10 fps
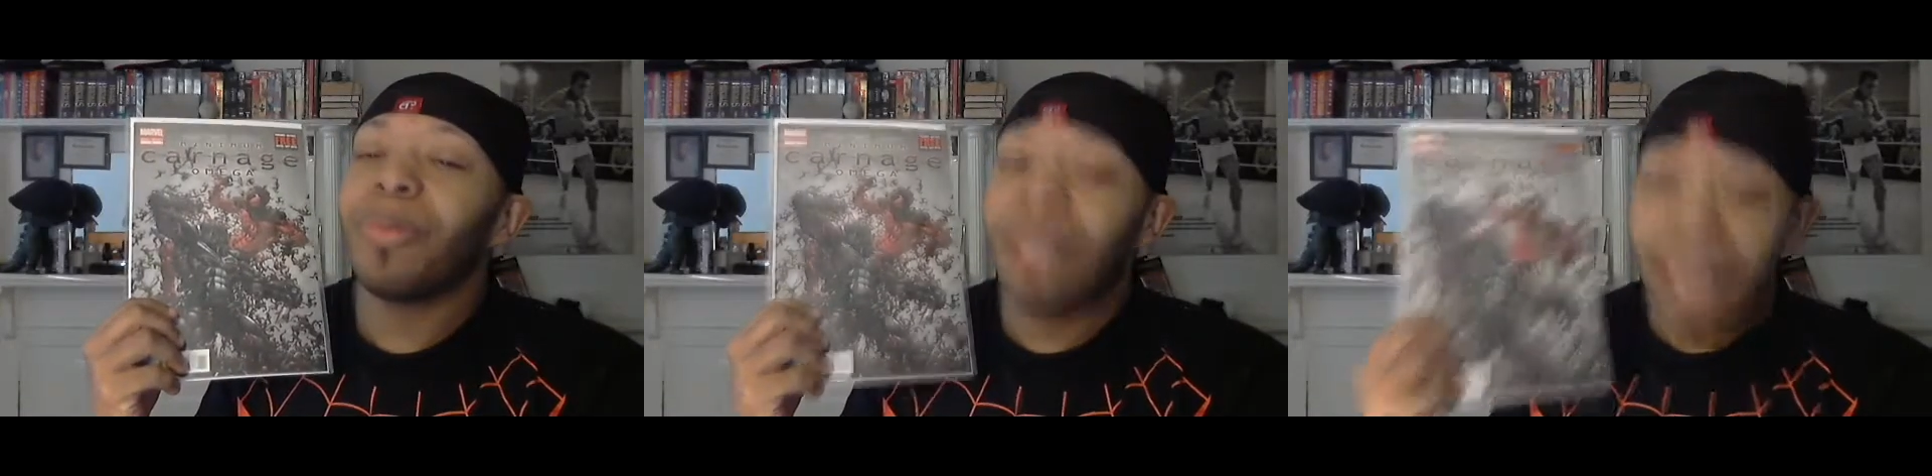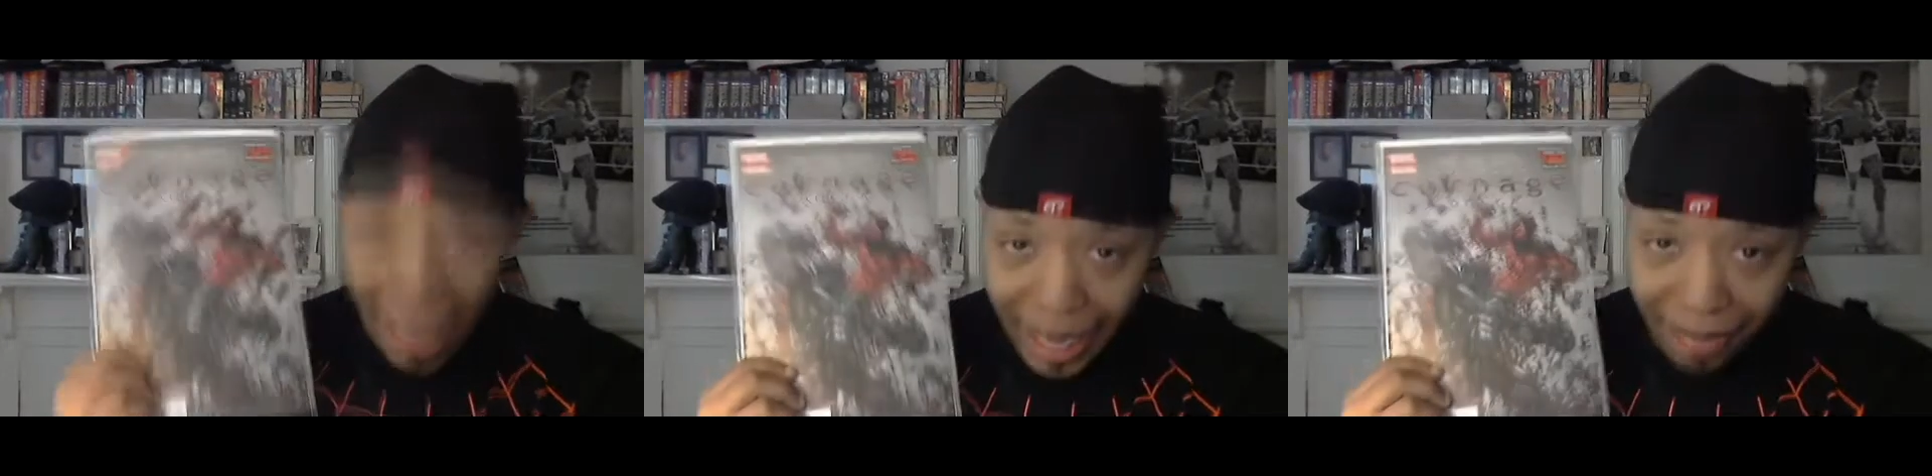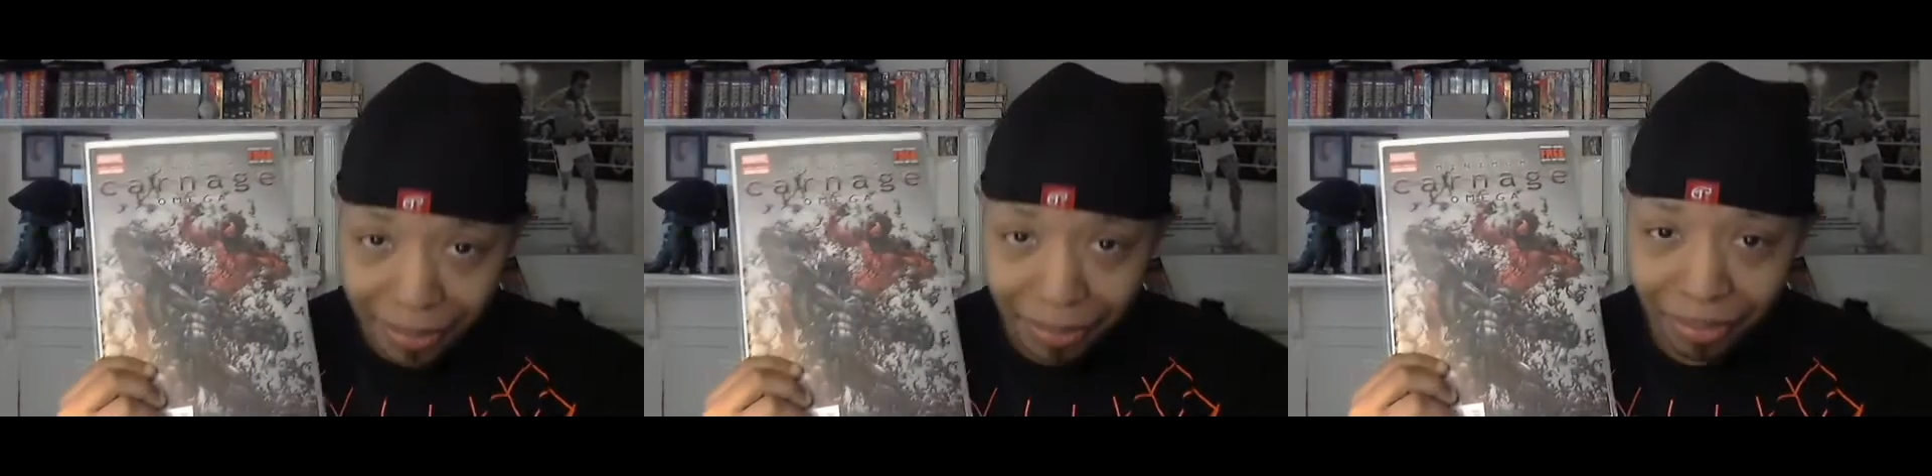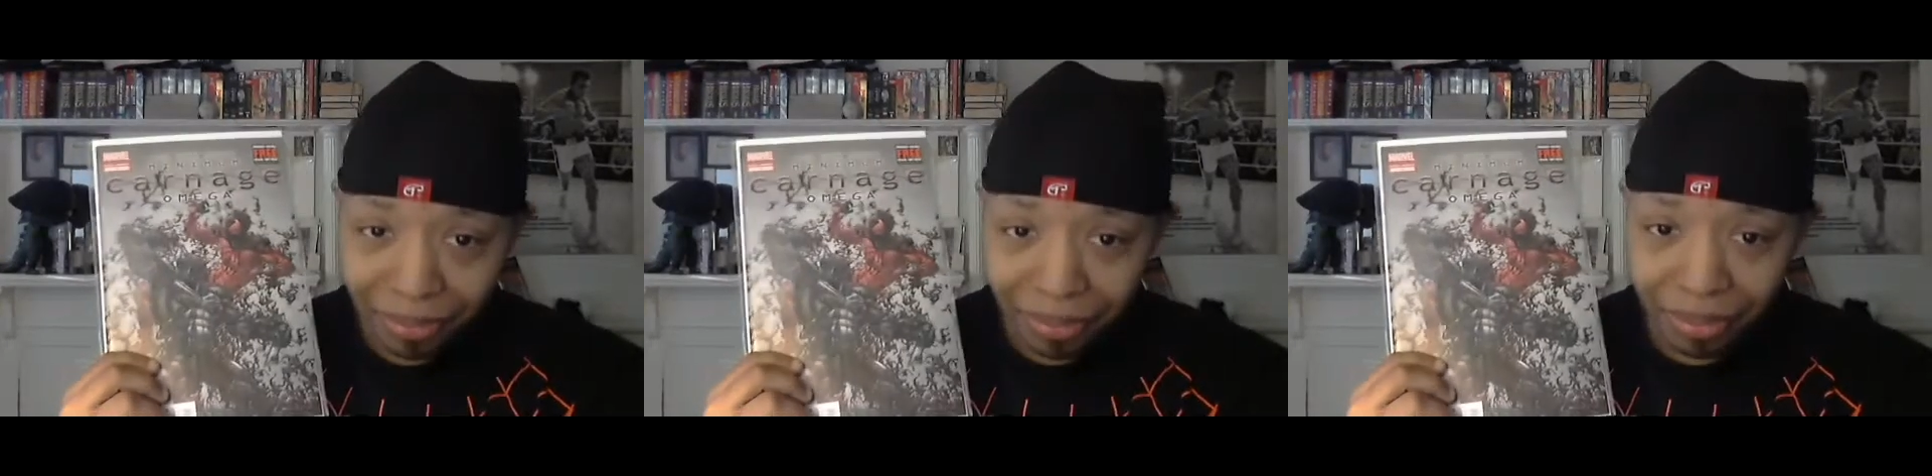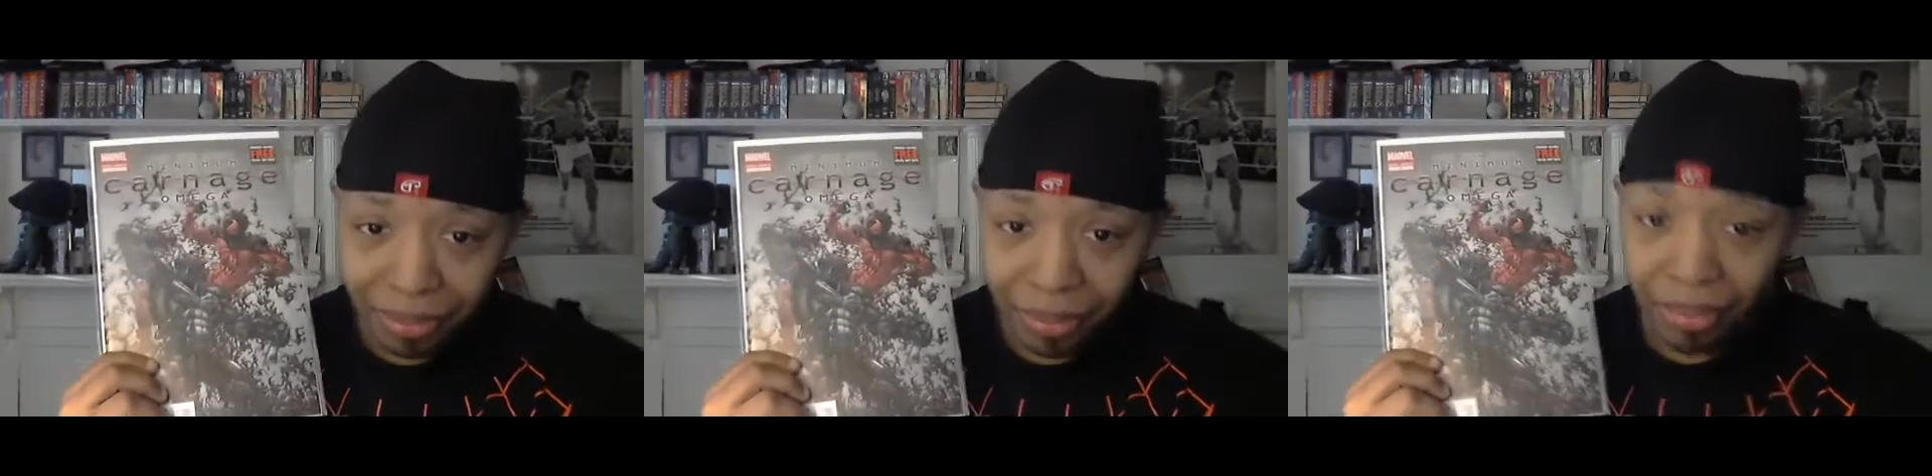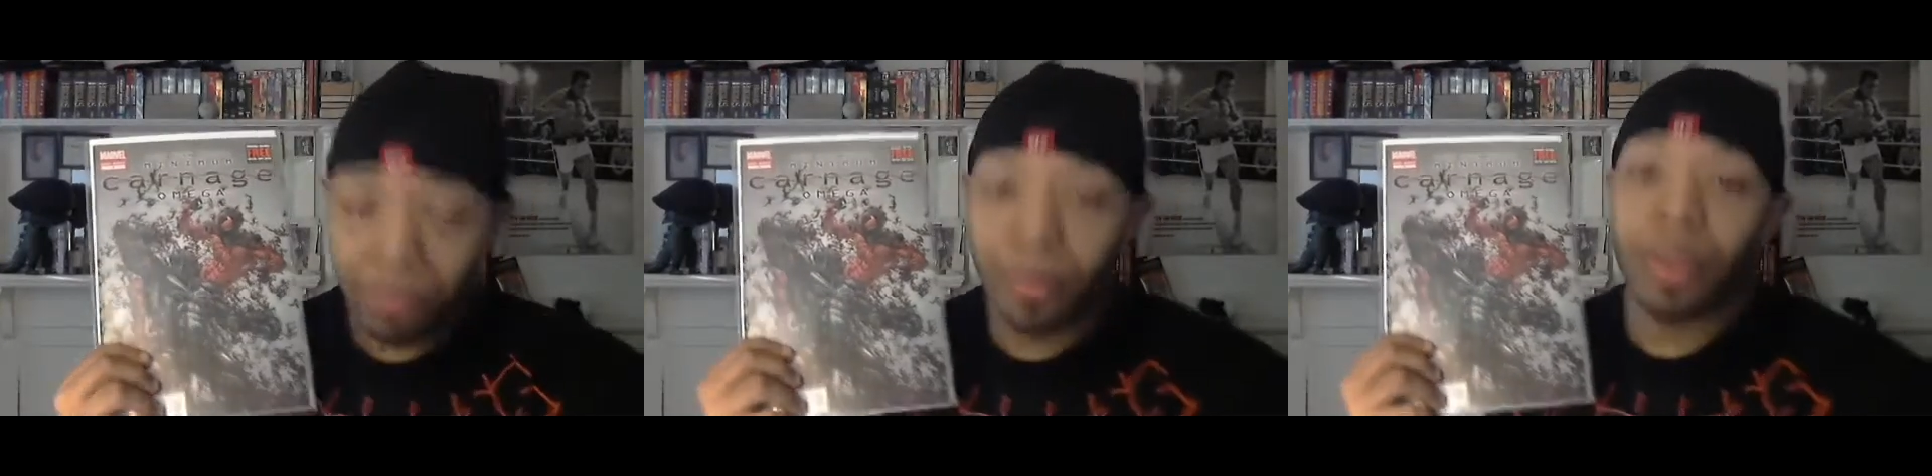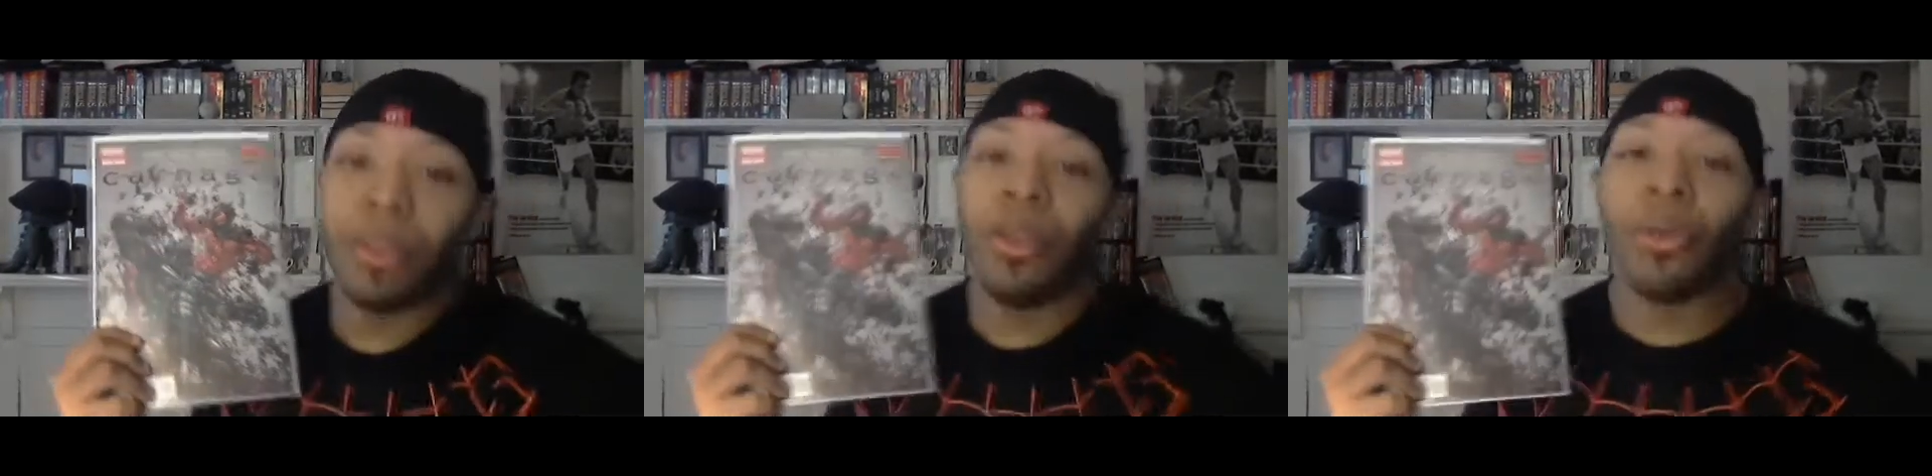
Kaine. You